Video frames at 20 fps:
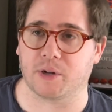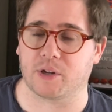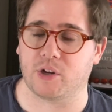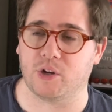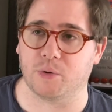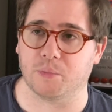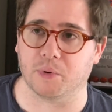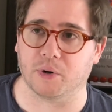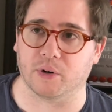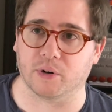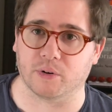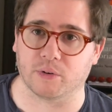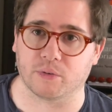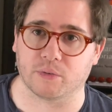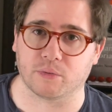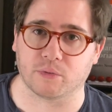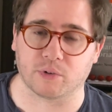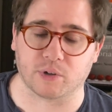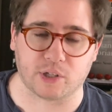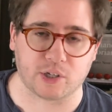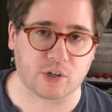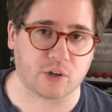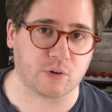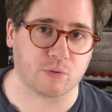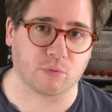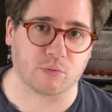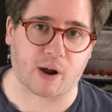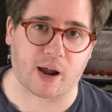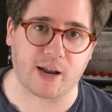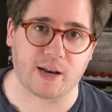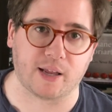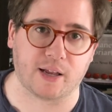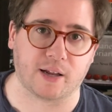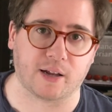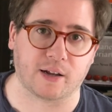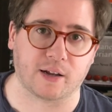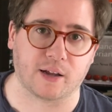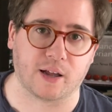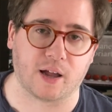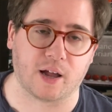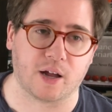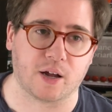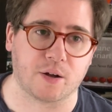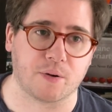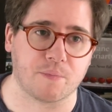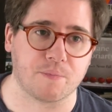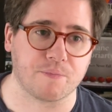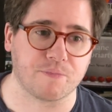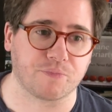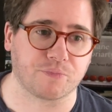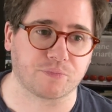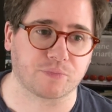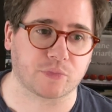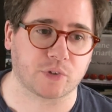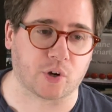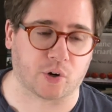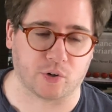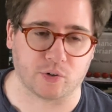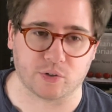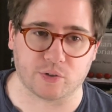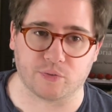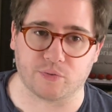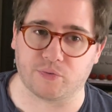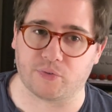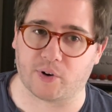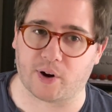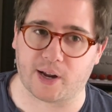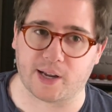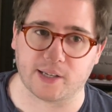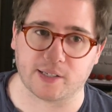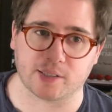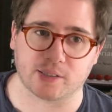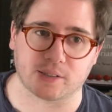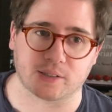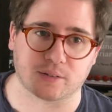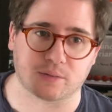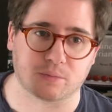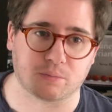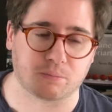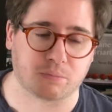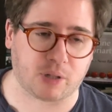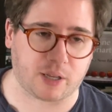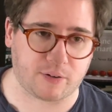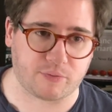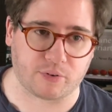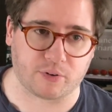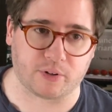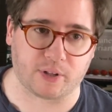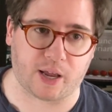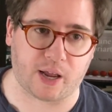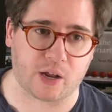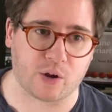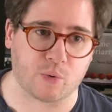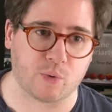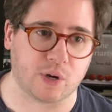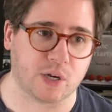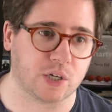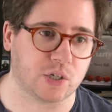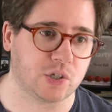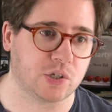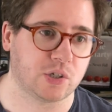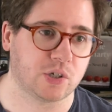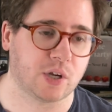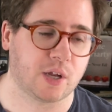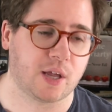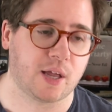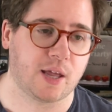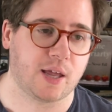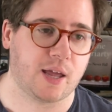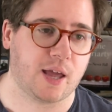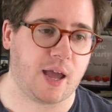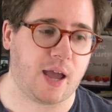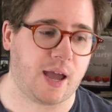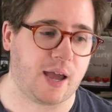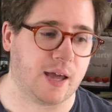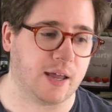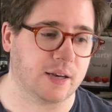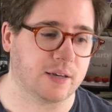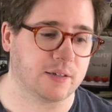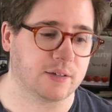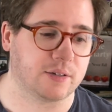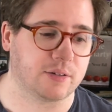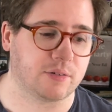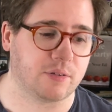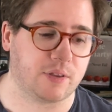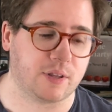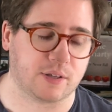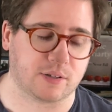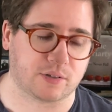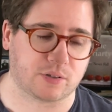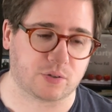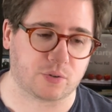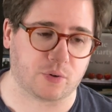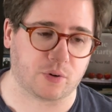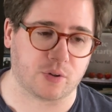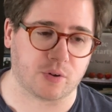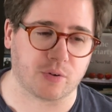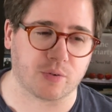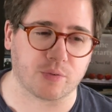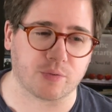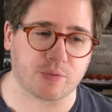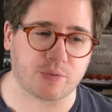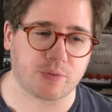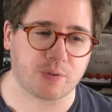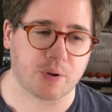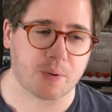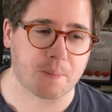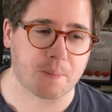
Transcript: humor, really good writing, turns of phrase, playful language, and this sort of,